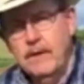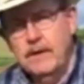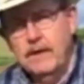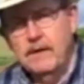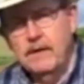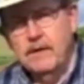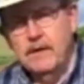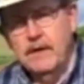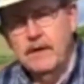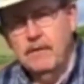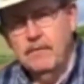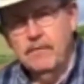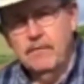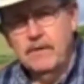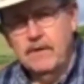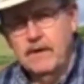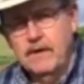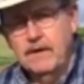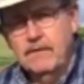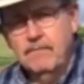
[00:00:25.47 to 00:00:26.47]
can tell
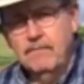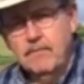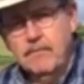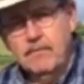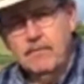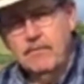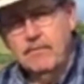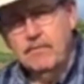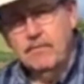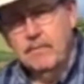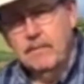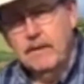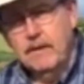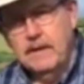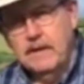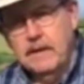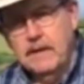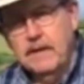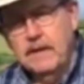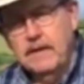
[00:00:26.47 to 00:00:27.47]
the difference
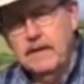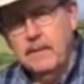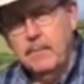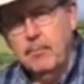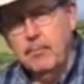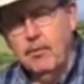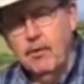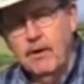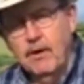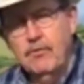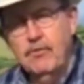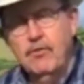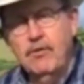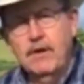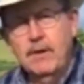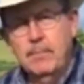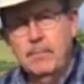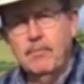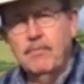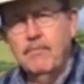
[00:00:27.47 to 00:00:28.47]
in the
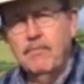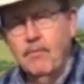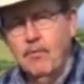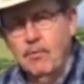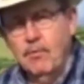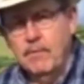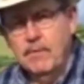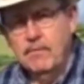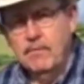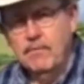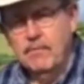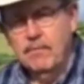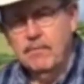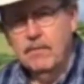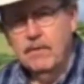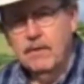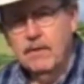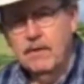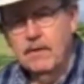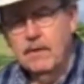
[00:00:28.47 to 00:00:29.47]
progeny performance
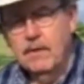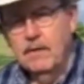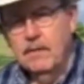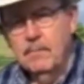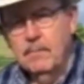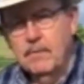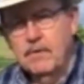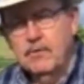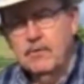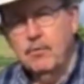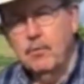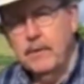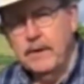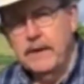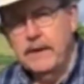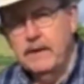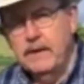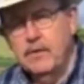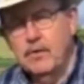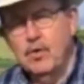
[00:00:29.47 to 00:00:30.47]

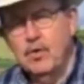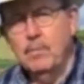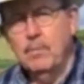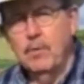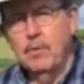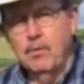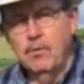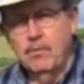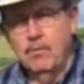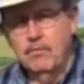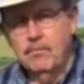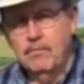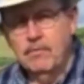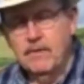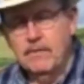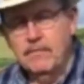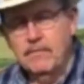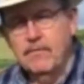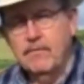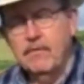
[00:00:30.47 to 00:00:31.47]
between two bulls
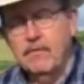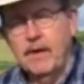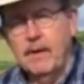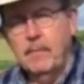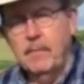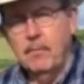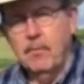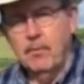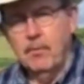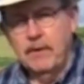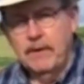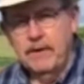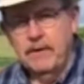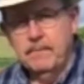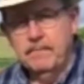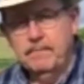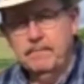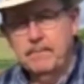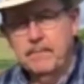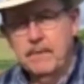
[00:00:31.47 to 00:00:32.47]
of the same breed.
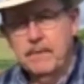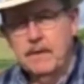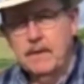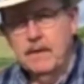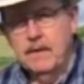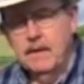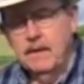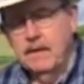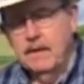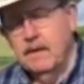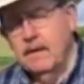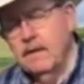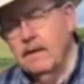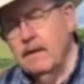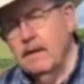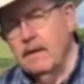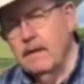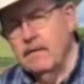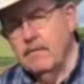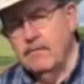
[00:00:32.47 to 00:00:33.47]

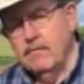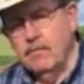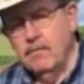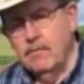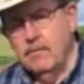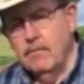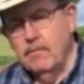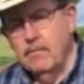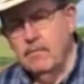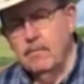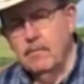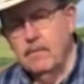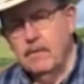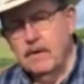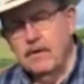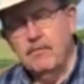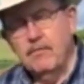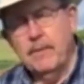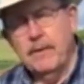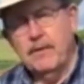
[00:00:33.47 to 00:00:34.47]
And so
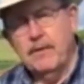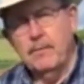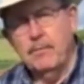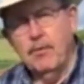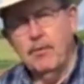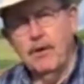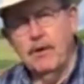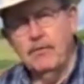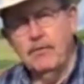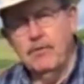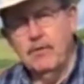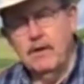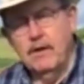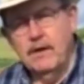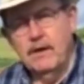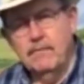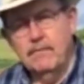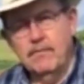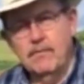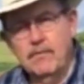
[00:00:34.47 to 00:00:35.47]
expected progeny
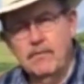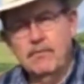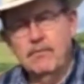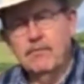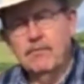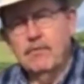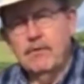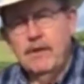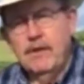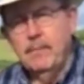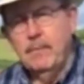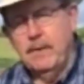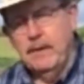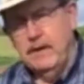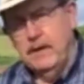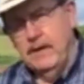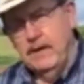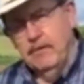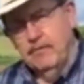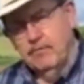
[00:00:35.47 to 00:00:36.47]
differences, or
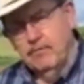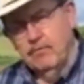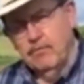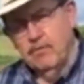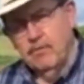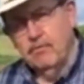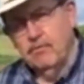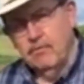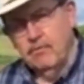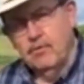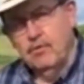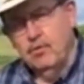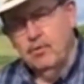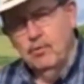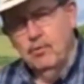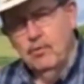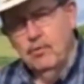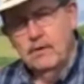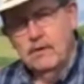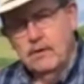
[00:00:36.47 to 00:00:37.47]
EPDs, are just a
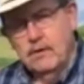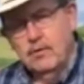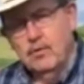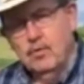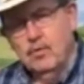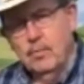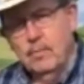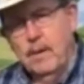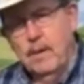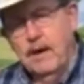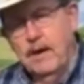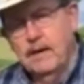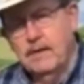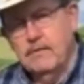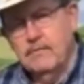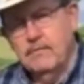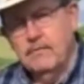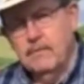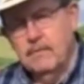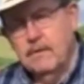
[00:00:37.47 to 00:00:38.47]
tool in the
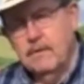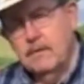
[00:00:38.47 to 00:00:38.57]
toolbox,